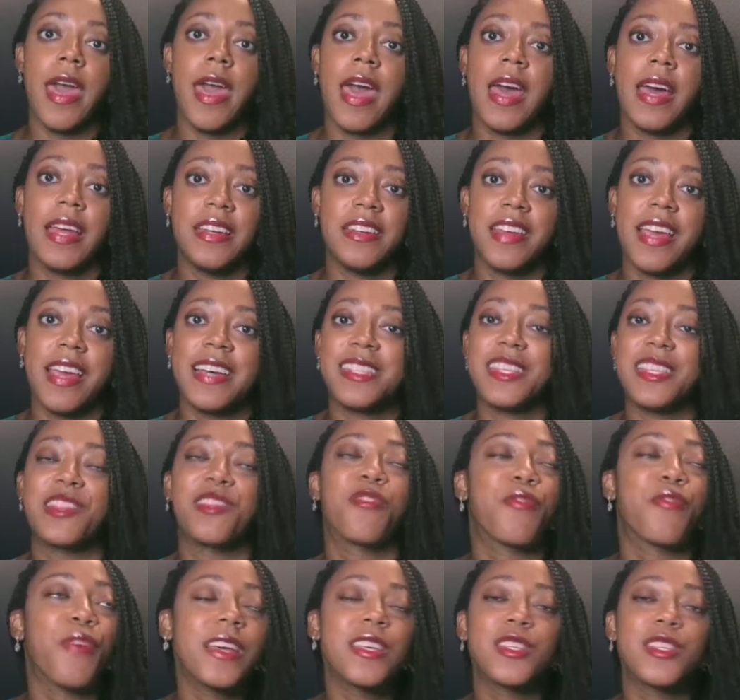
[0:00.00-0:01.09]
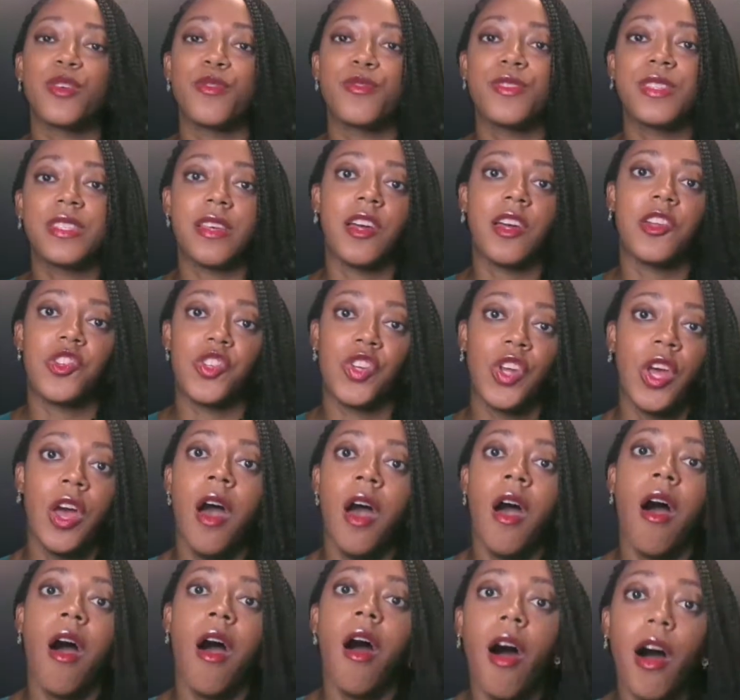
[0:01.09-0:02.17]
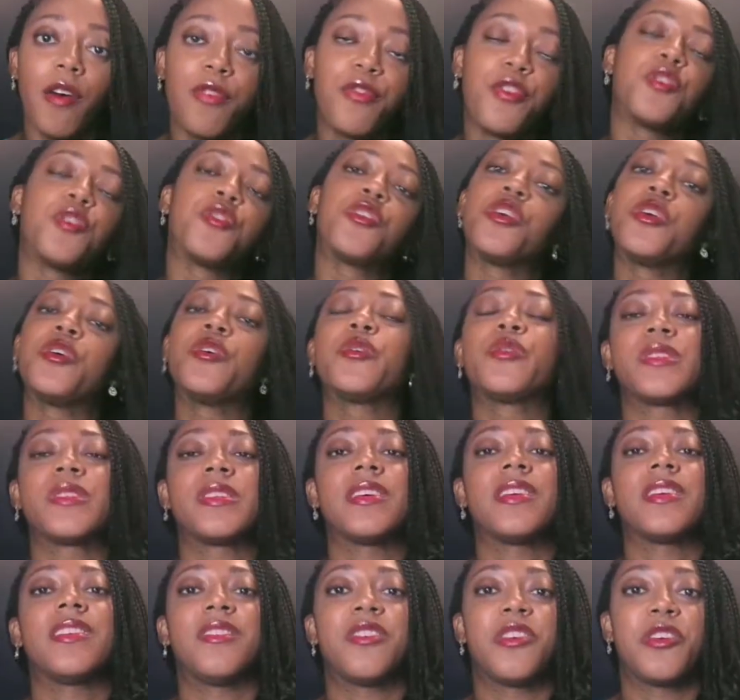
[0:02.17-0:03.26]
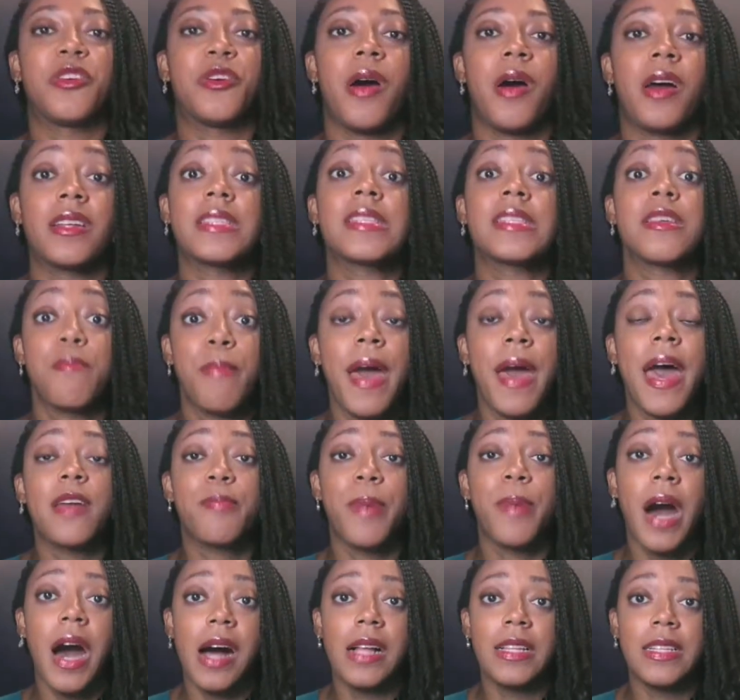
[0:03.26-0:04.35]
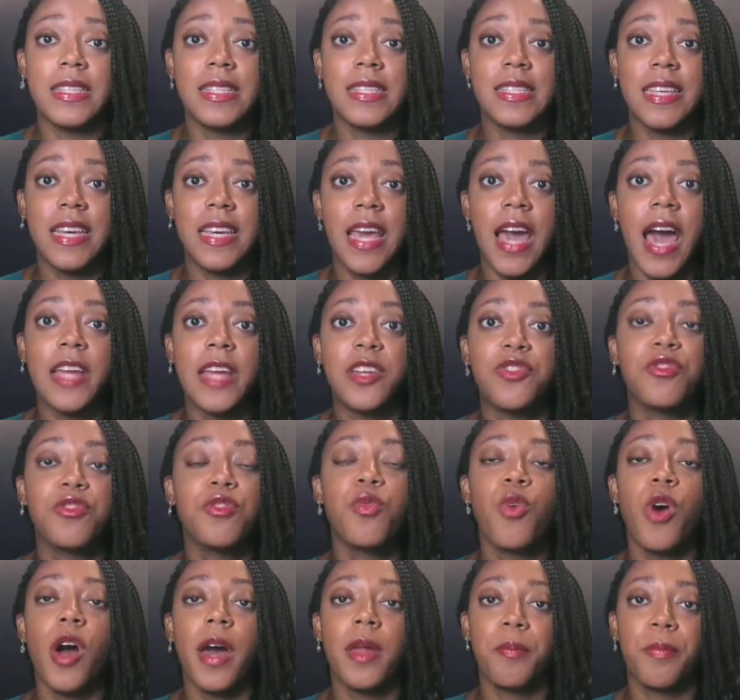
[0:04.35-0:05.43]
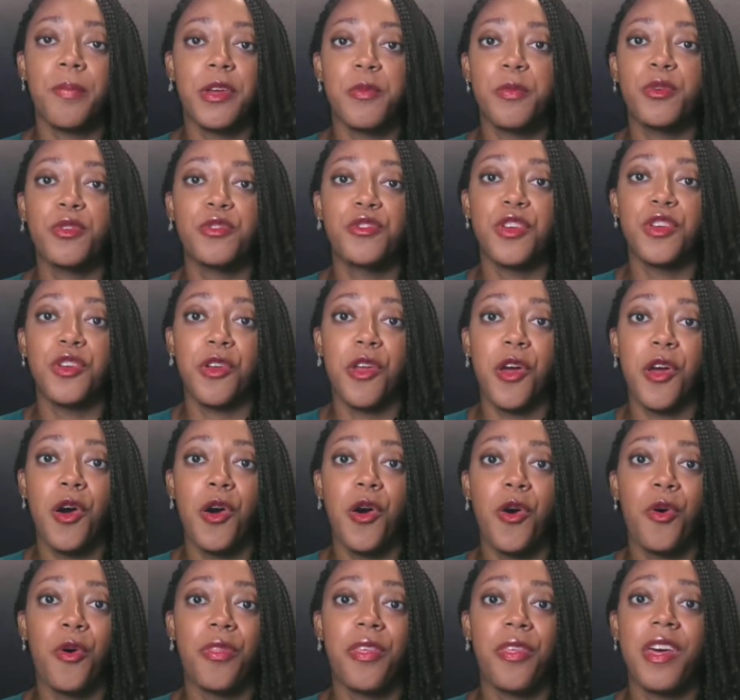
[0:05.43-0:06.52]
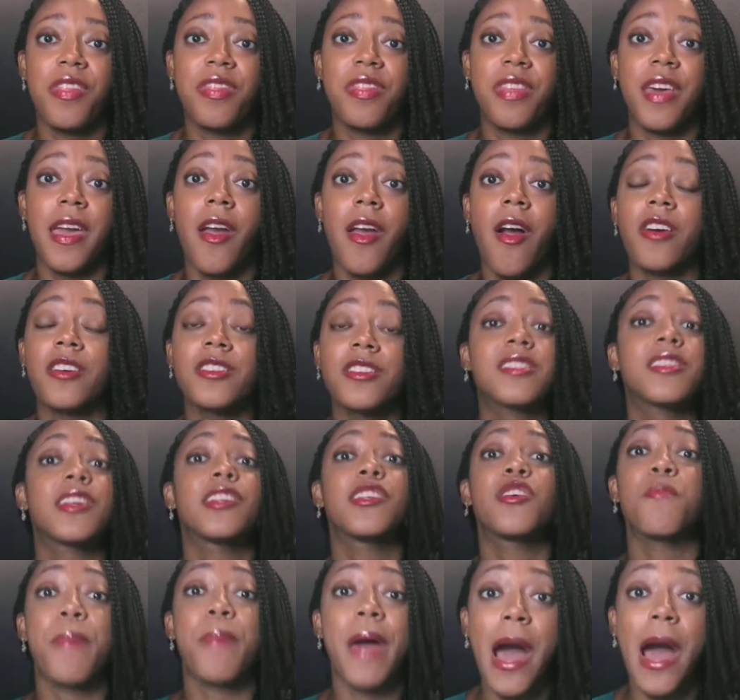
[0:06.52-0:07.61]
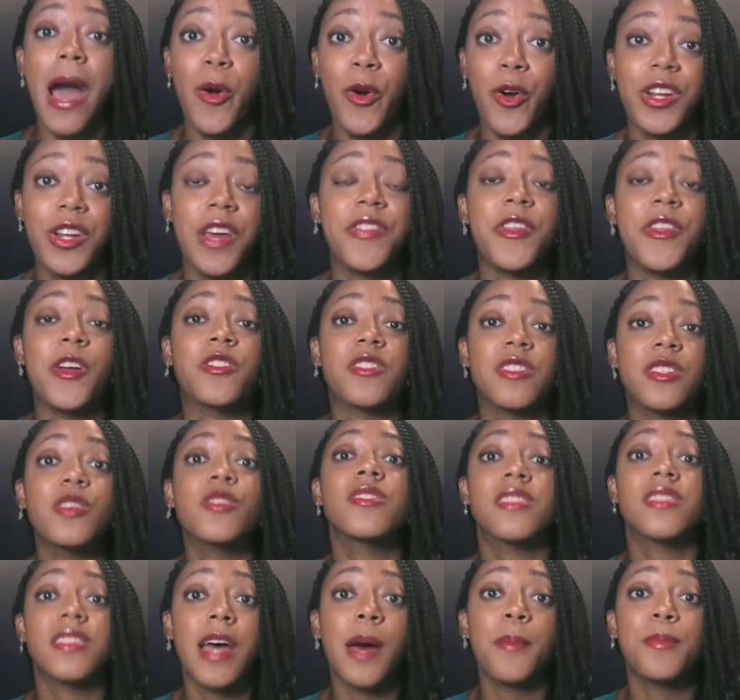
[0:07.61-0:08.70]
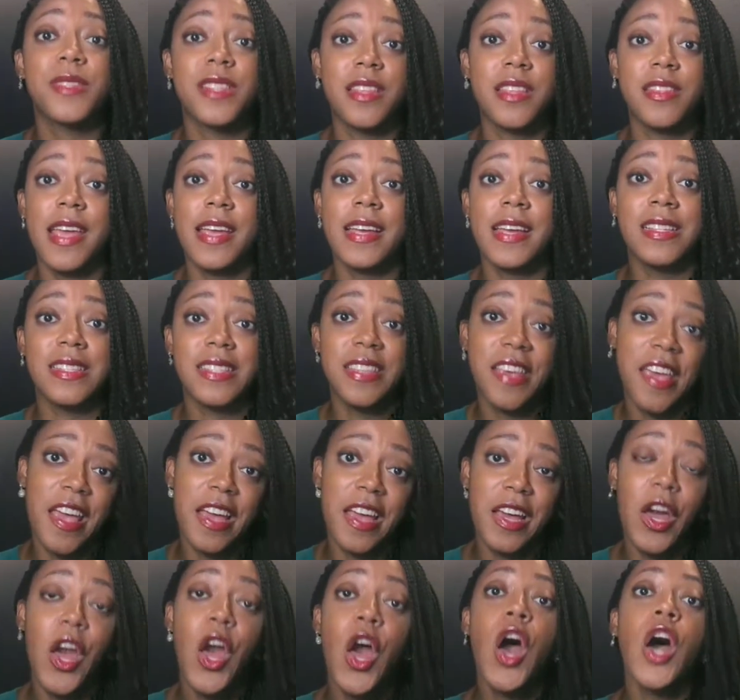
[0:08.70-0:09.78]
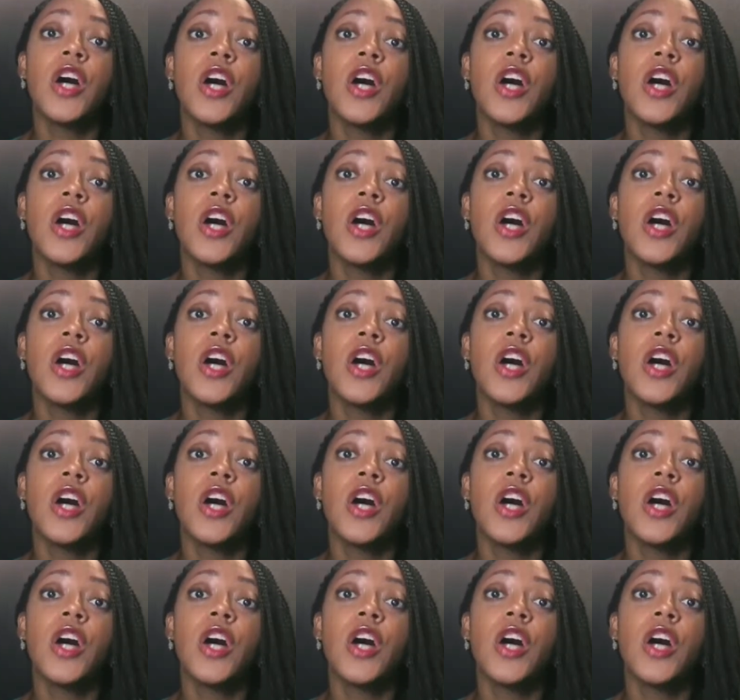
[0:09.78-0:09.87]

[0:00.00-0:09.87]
And yes, in the face of such awful news and, honestly bad policy, I do want people to know that they are still empowered and there are still steps that they can take.